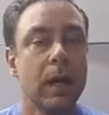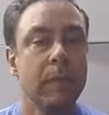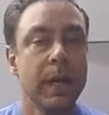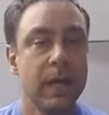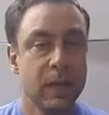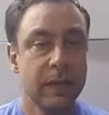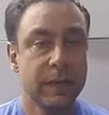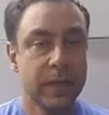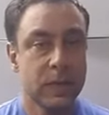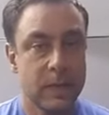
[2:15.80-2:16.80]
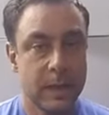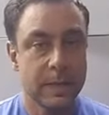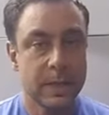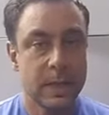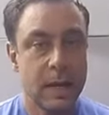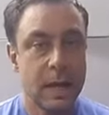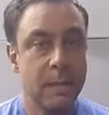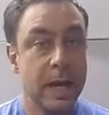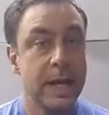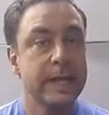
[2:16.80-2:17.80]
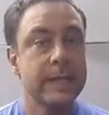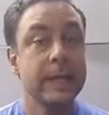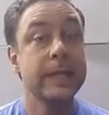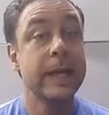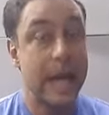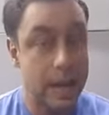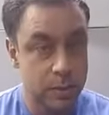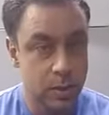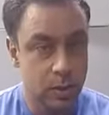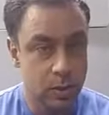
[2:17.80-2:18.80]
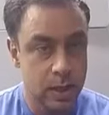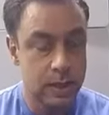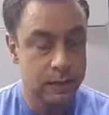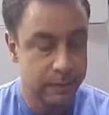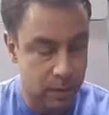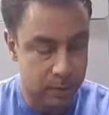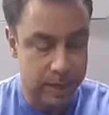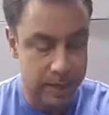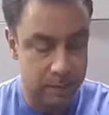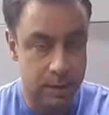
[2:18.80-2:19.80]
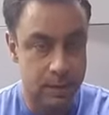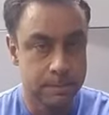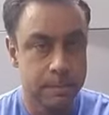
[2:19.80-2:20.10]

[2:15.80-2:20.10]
Meaning lifting straps. And my answer is absolutely, if you're a bodybuilder.